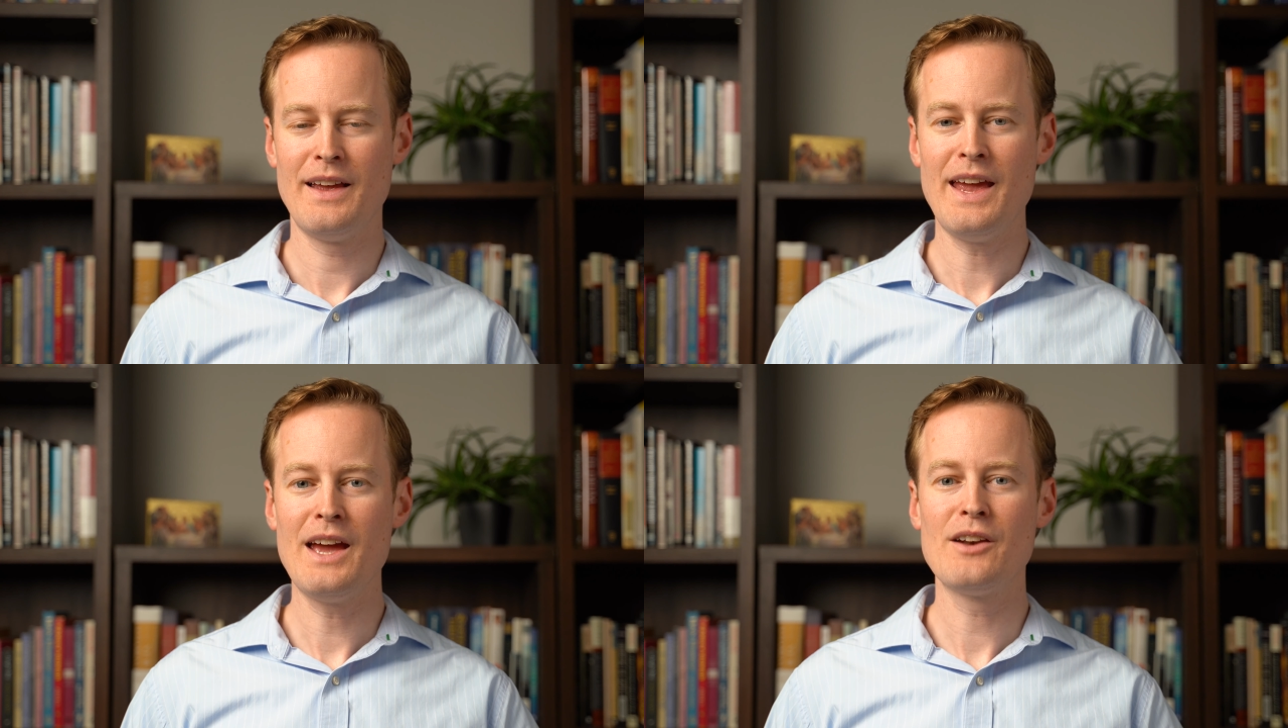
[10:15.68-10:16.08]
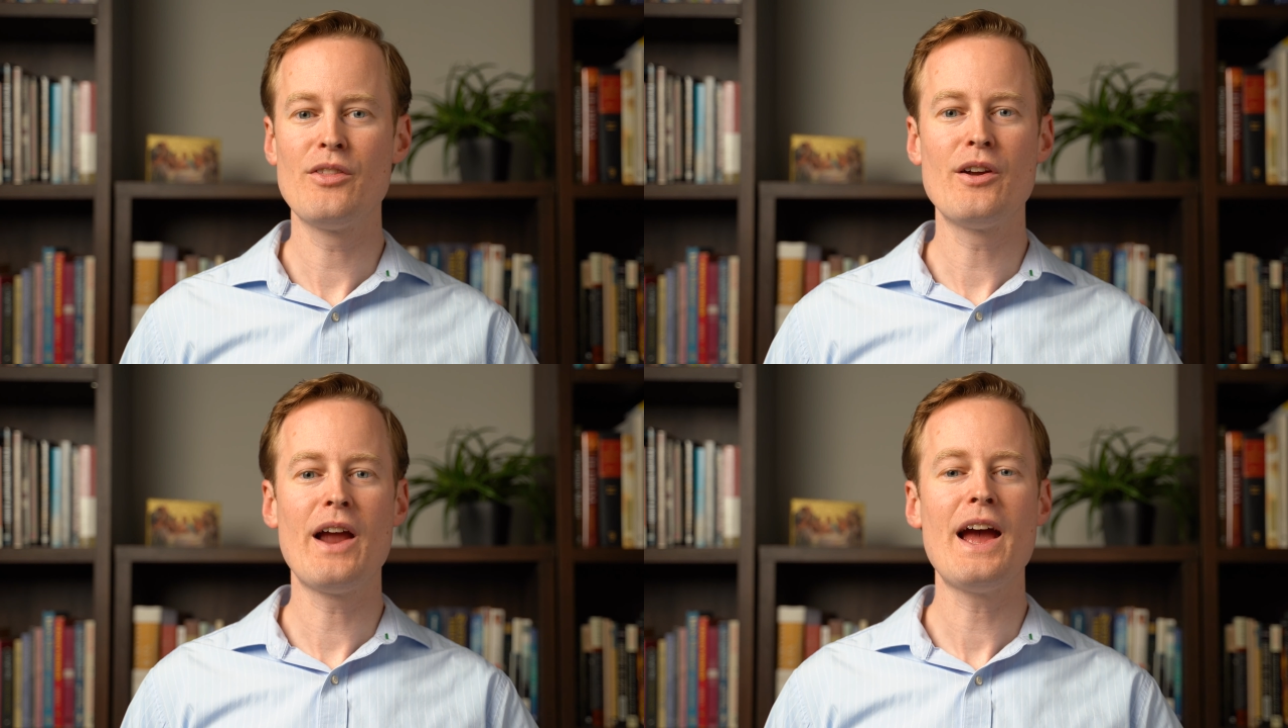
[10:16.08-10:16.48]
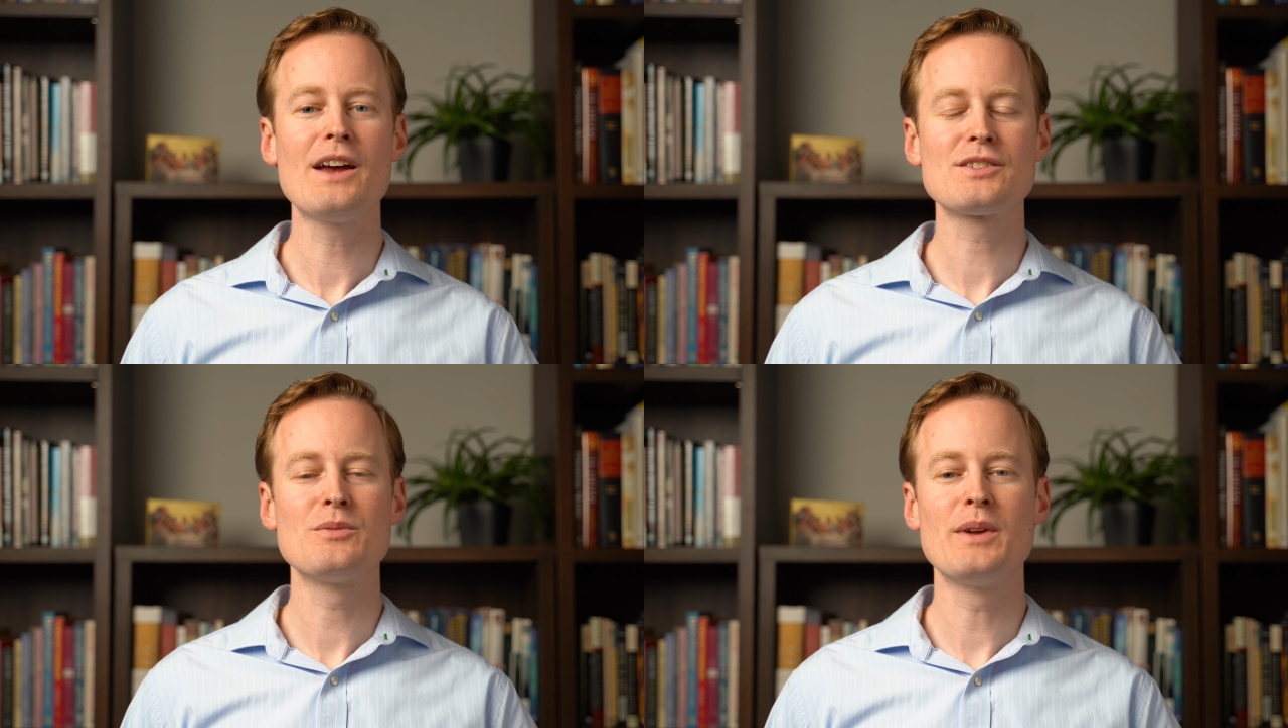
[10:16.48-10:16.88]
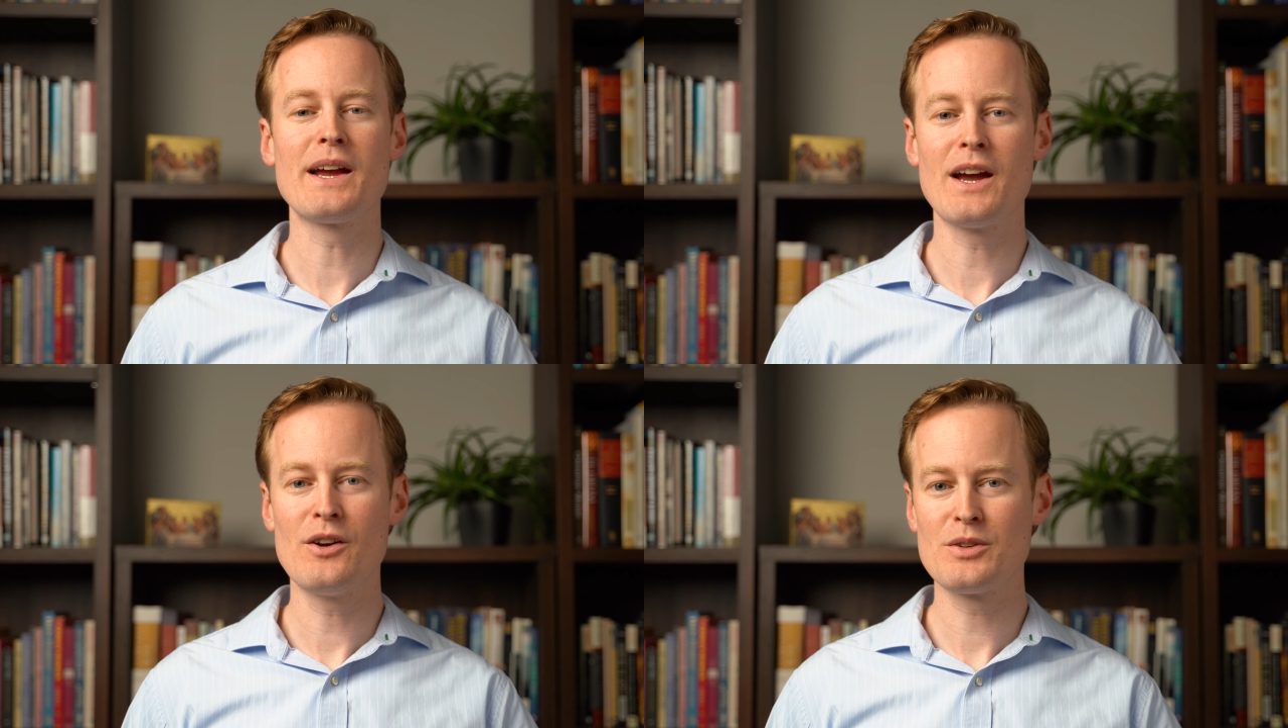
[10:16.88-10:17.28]
And there has to be
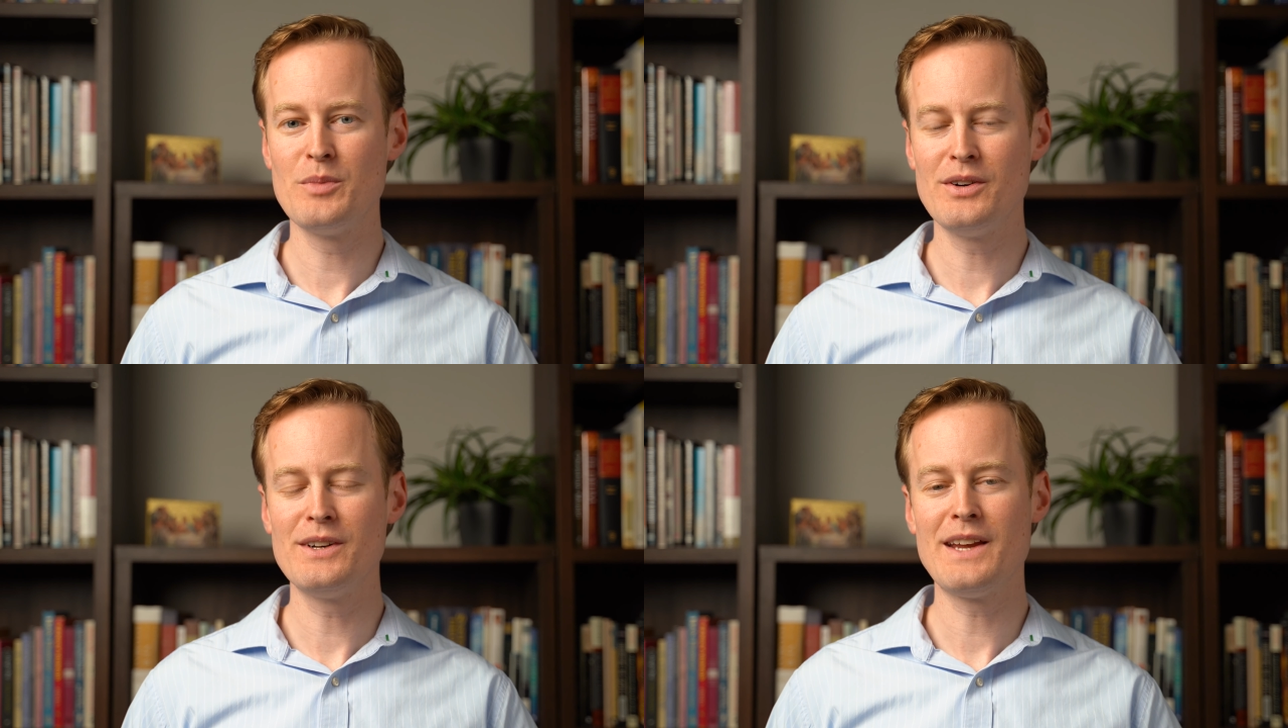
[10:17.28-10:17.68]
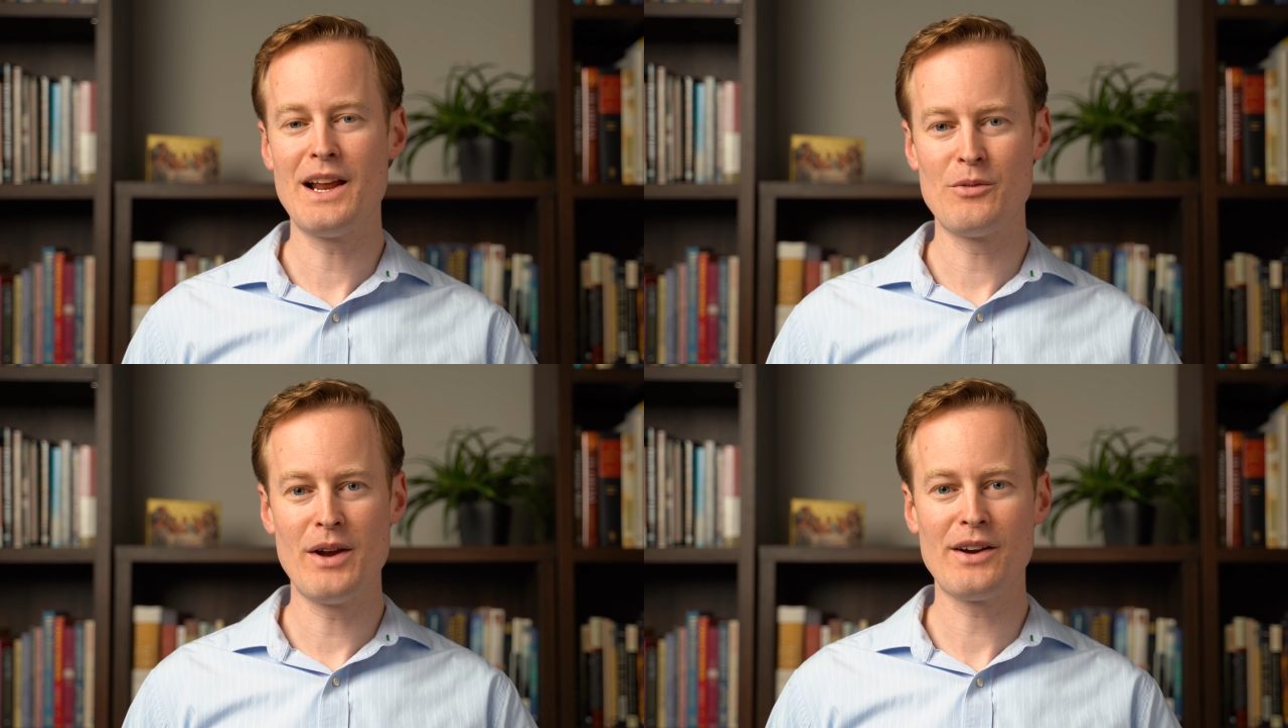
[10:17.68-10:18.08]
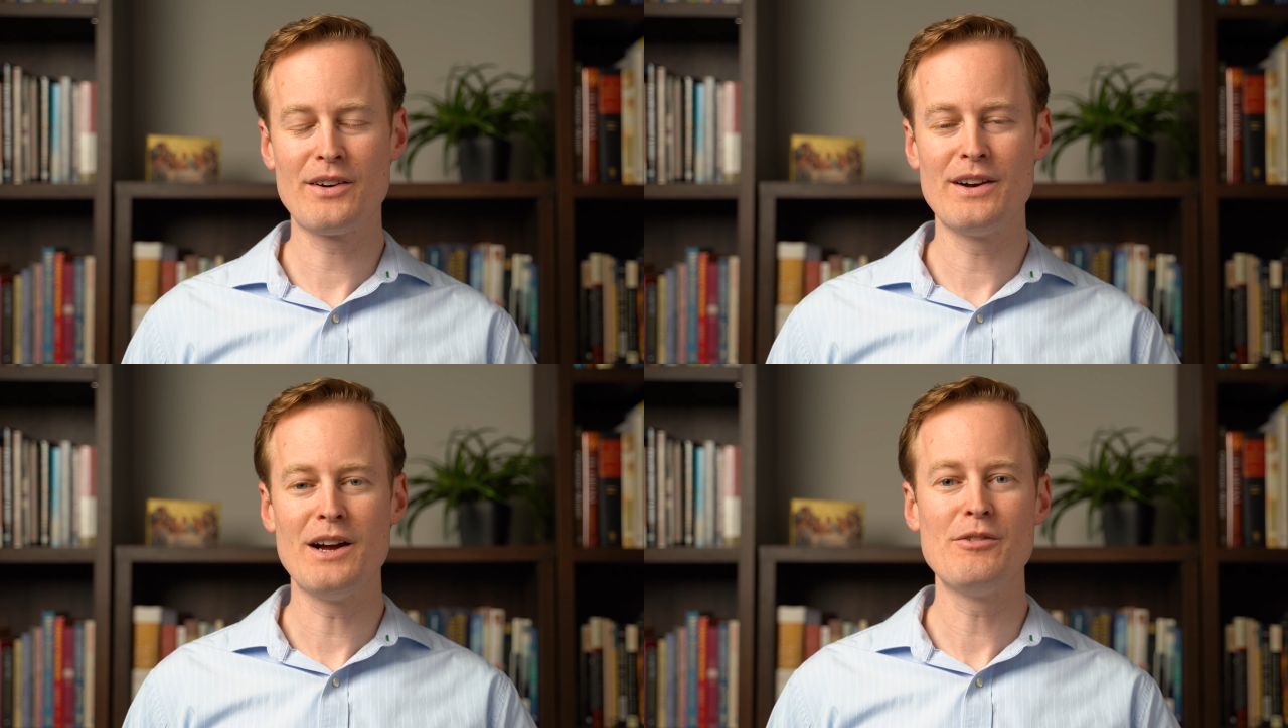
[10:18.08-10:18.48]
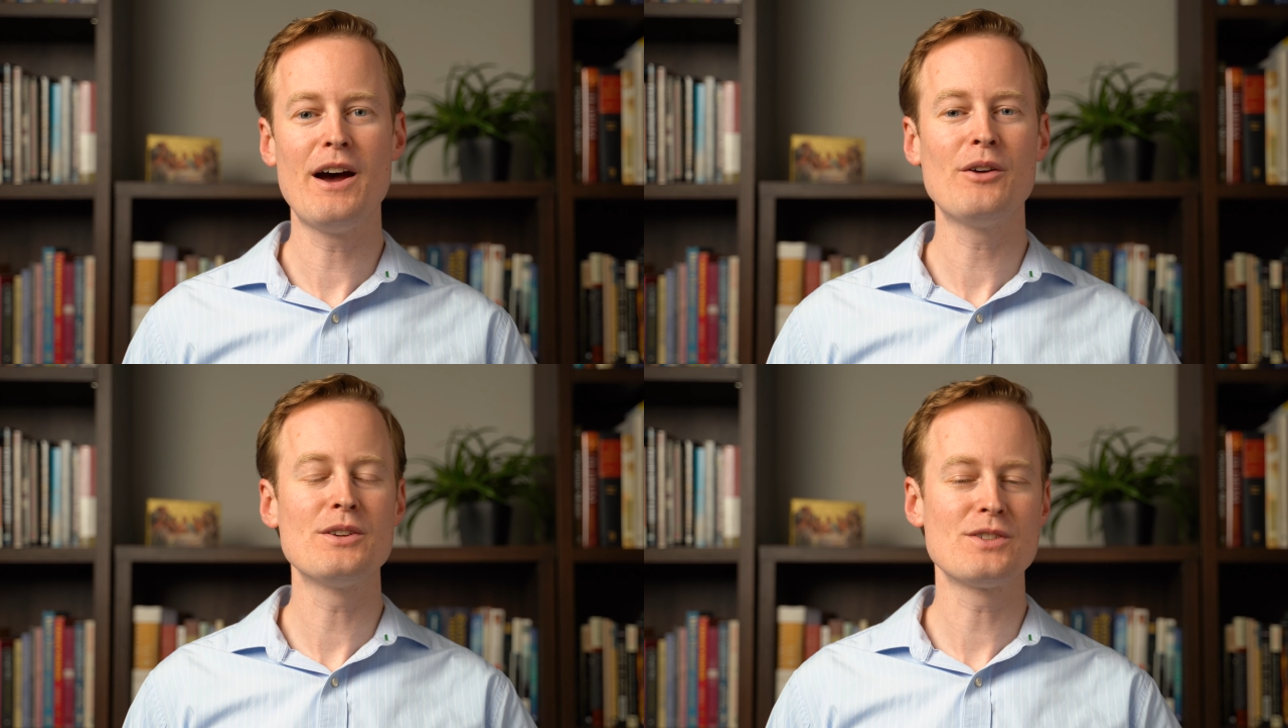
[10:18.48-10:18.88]
accountability and record of
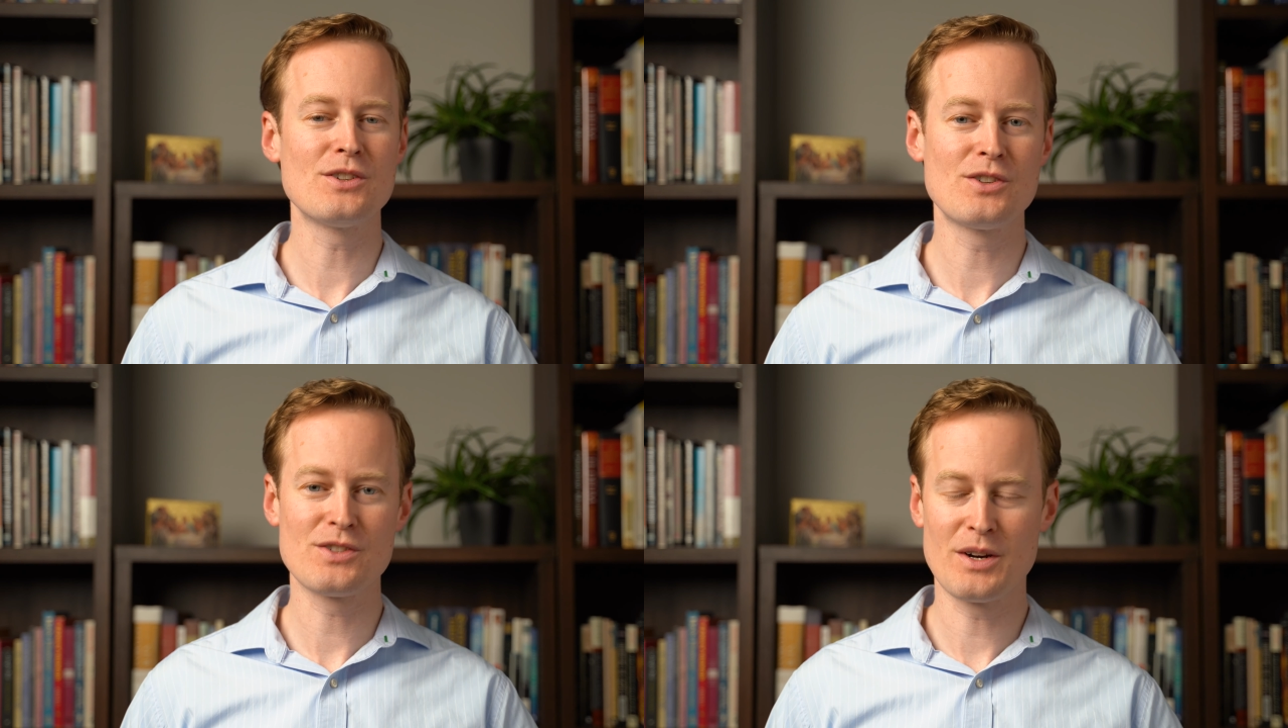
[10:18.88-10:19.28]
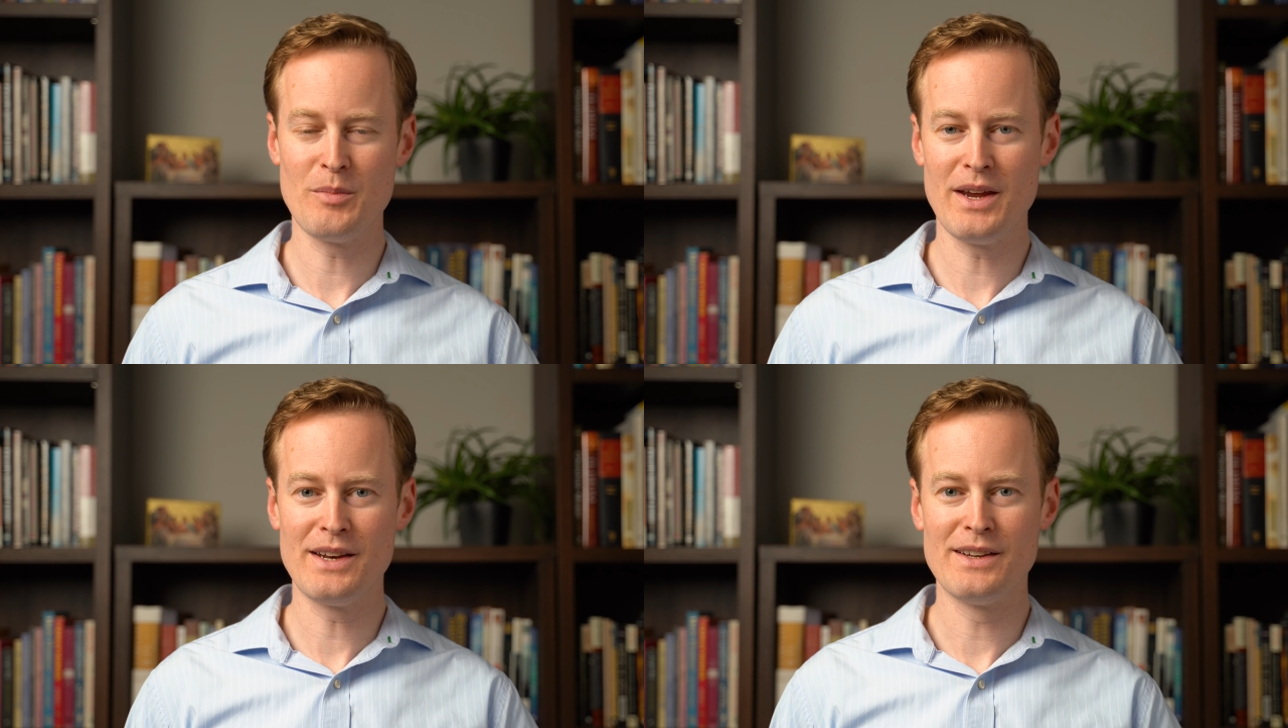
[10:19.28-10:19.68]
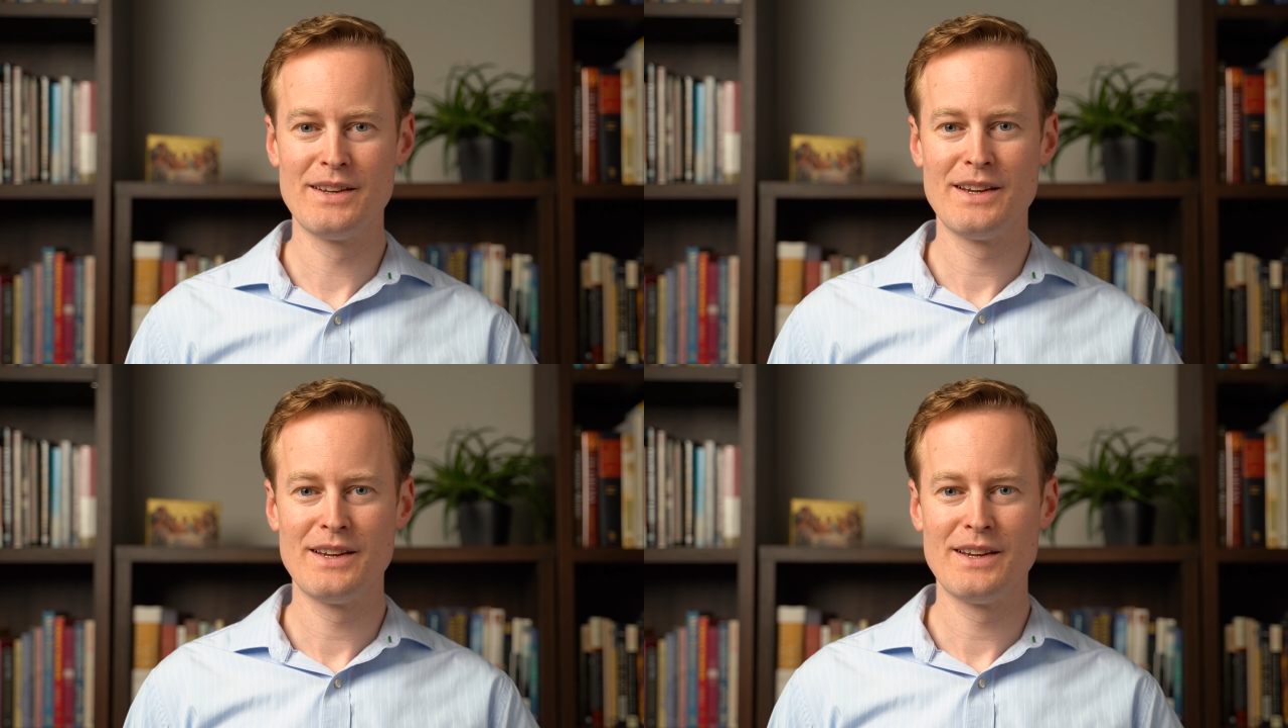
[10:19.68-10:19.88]
how decisions are made,